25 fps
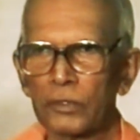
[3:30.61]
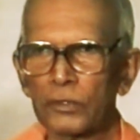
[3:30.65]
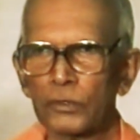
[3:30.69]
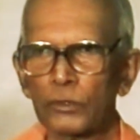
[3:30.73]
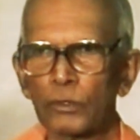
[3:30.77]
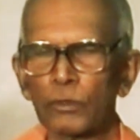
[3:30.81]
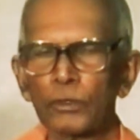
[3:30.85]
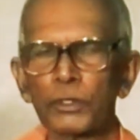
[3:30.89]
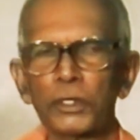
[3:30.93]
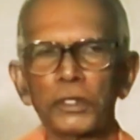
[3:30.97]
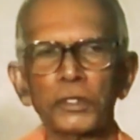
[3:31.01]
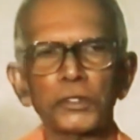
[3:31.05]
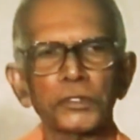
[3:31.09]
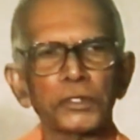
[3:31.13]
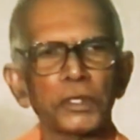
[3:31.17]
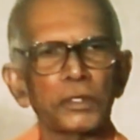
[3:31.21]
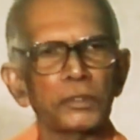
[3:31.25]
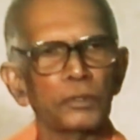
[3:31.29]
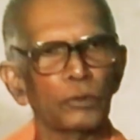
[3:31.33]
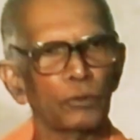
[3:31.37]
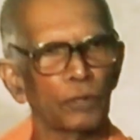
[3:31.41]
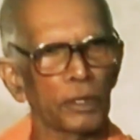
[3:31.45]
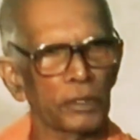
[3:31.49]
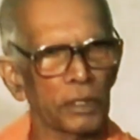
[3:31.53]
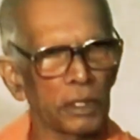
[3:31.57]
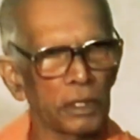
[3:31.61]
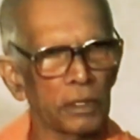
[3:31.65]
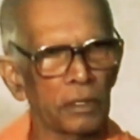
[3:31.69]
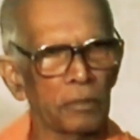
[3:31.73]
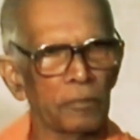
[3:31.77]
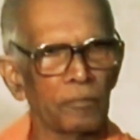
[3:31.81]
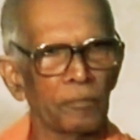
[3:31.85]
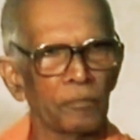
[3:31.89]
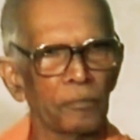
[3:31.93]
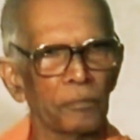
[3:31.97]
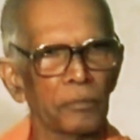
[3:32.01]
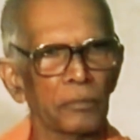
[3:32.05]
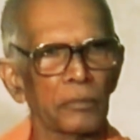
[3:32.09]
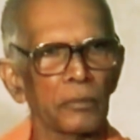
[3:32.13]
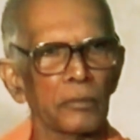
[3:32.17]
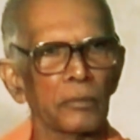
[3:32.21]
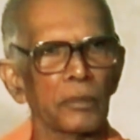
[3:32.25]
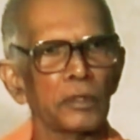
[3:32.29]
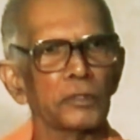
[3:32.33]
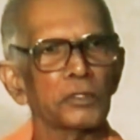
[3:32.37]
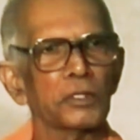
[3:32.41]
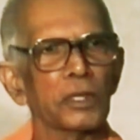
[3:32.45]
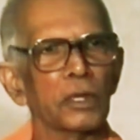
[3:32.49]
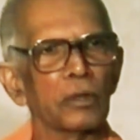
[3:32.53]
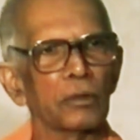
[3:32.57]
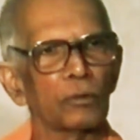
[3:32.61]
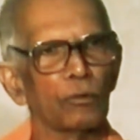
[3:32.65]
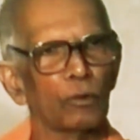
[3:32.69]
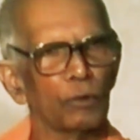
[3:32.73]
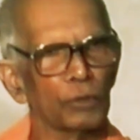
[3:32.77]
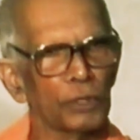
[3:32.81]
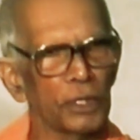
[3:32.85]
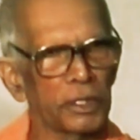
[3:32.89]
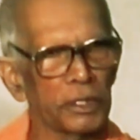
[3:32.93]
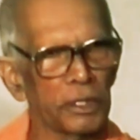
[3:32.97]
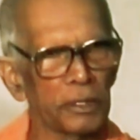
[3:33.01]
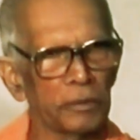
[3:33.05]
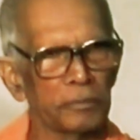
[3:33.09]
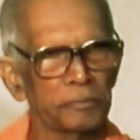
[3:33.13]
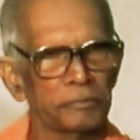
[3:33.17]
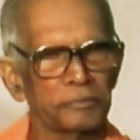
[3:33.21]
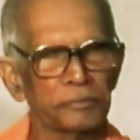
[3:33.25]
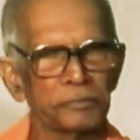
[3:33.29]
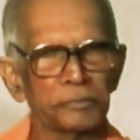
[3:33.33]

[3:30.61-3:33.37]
So he said, okay, you shall go there.